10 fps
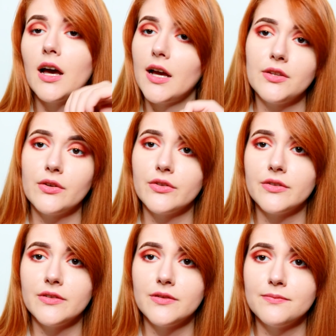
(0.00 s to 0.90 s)
I
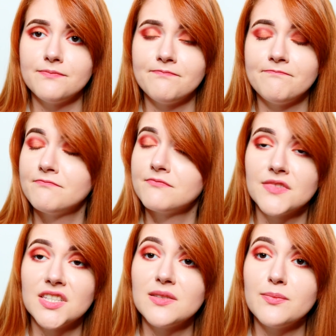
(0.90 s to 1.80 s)
nodded,
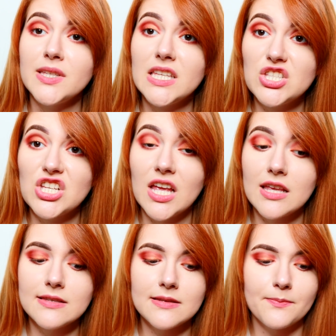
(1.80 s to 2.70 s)

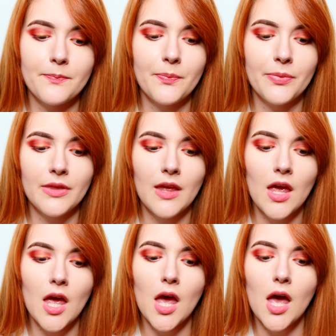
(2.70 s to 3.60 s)
speechless.
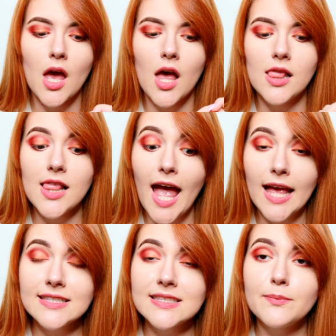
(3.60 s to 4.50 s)

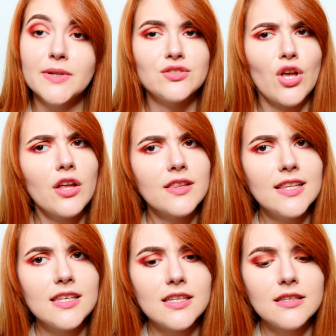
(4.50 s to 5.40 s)
Last but not
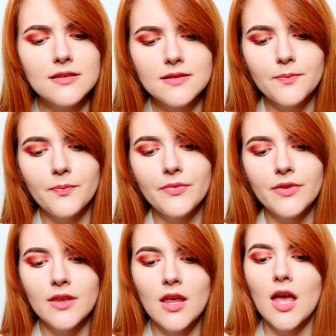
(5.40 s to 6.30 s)
least,
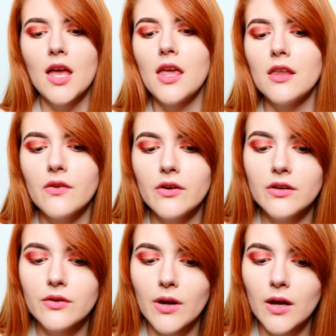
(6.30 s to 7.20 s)
he
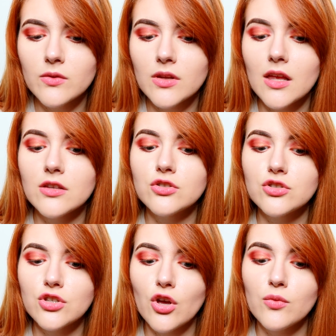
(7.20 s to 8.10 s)
turned around and
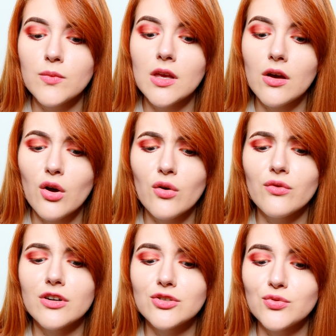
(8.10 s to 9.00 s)
showed me
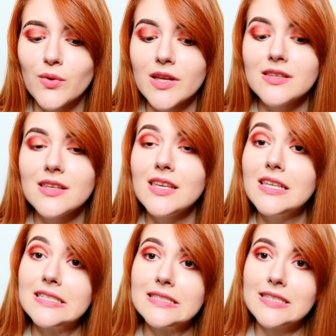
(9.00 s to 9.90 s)
over 20
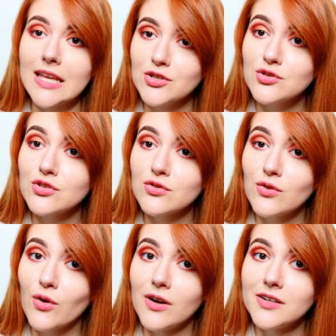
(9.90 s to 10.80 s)
extension
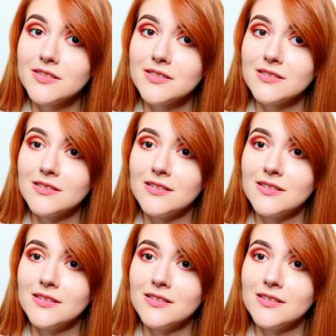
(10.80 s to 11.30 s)
cords.